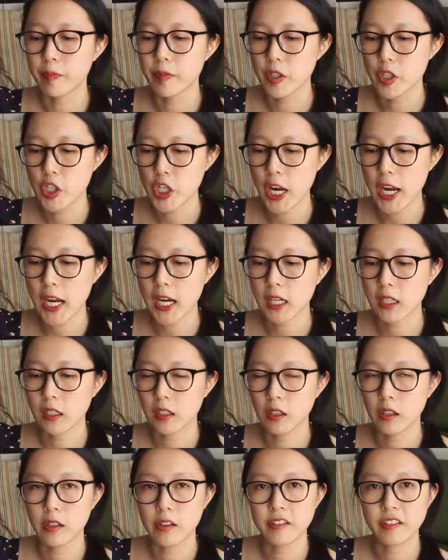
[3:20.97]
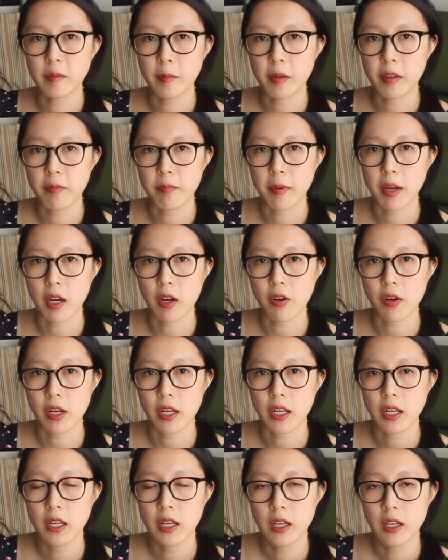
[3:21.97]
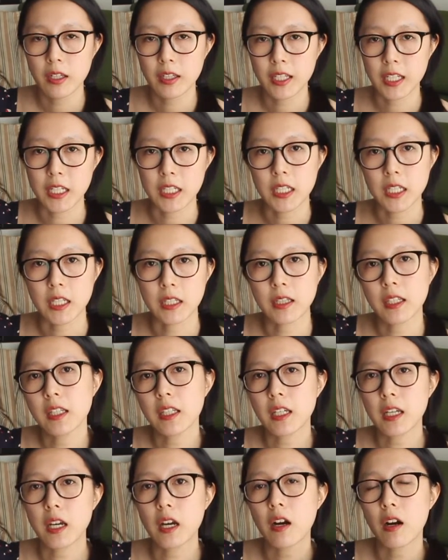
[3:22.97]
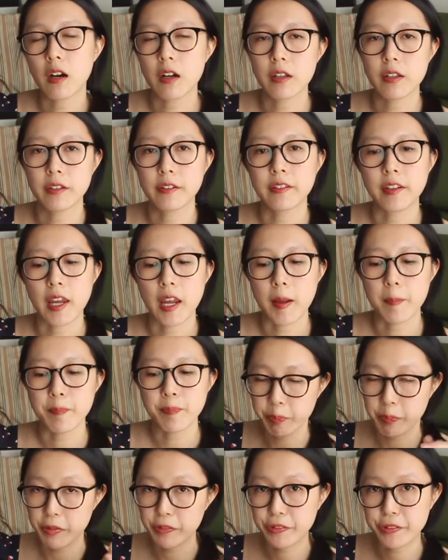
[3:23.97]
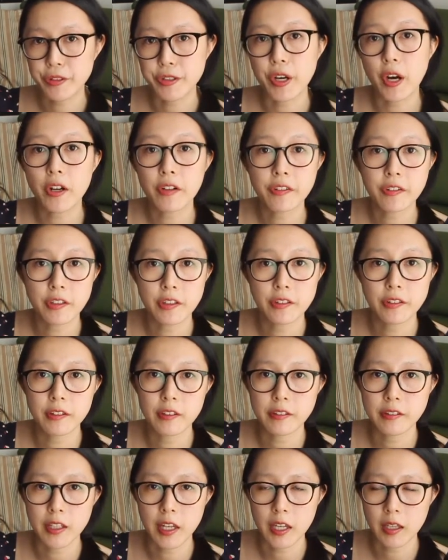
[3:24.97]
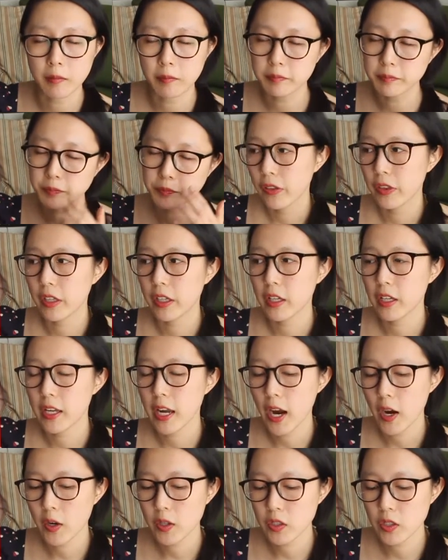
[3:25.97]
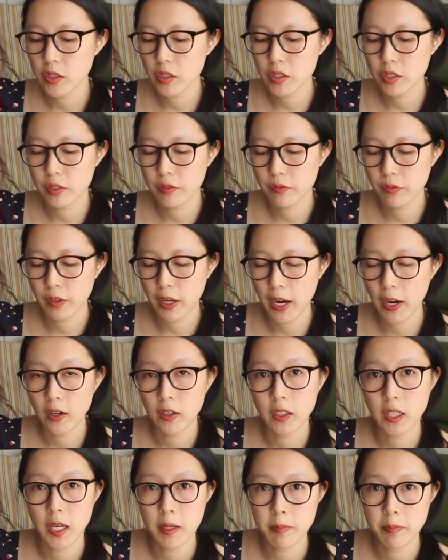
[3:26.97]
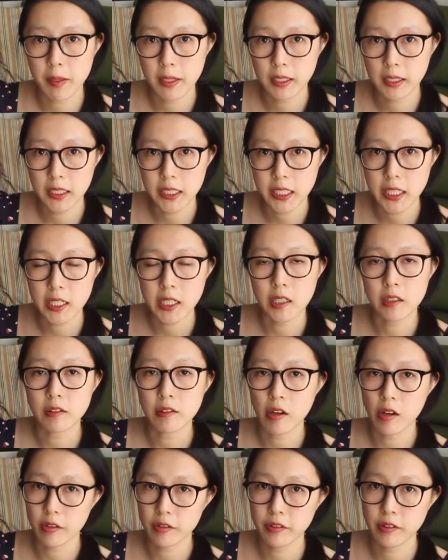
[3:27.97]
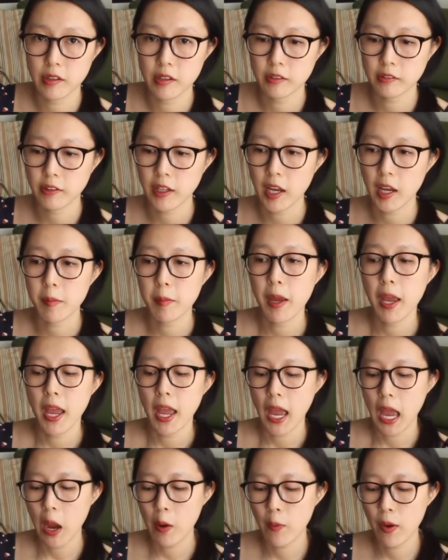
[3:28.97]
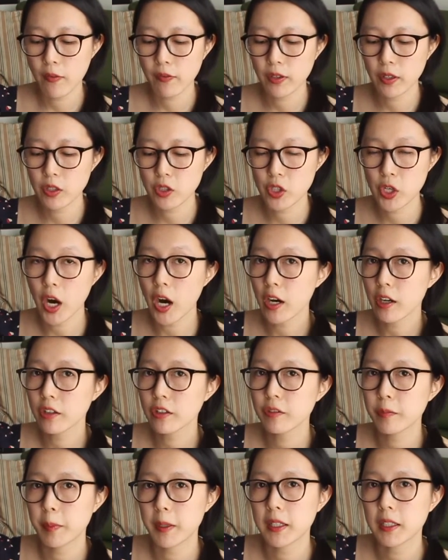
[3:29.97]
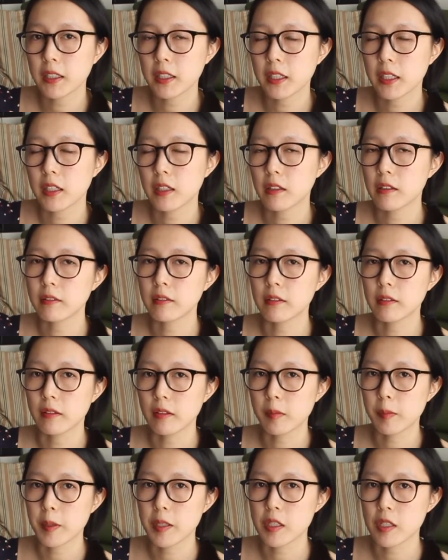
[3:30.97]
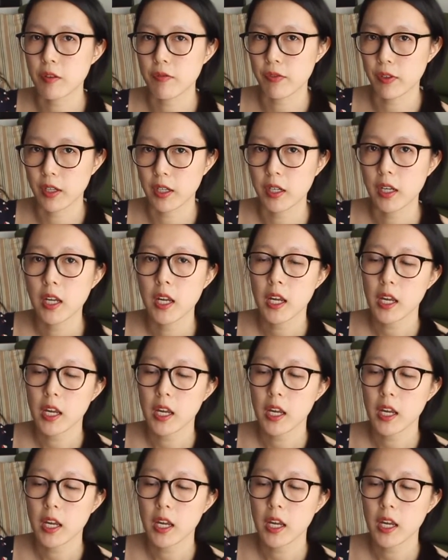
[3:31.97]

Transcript: Jane, Elizabeth, Mary, Kitty, and Lydia are all the same. Mr. Darcy is the same. The characters of Caroline Bingley is also the same. However, Charles Bingley is a little bit different.